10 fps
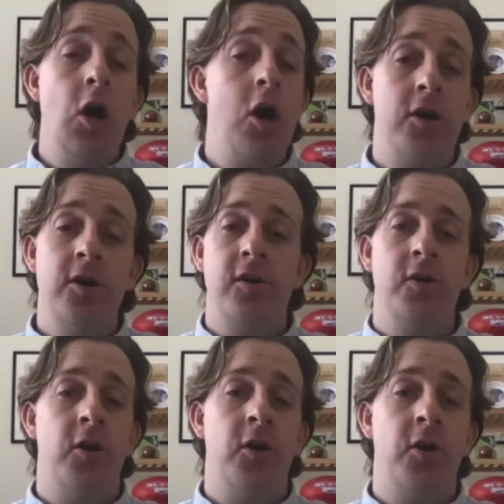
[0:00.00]

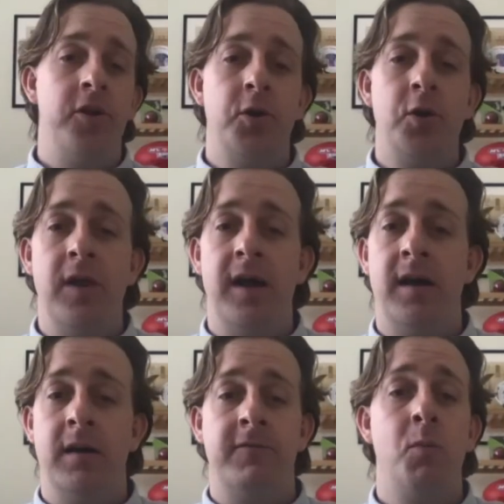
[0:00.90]
not at all.
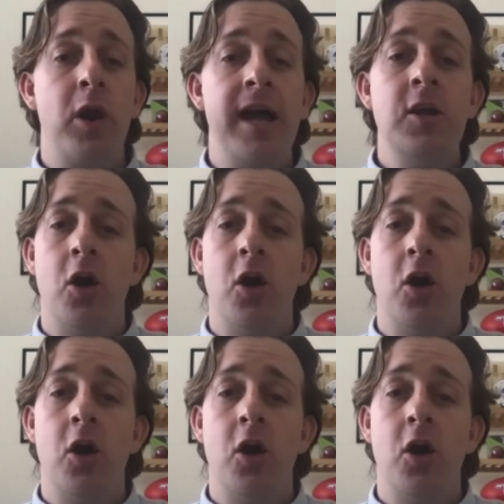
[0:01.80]
From what I know,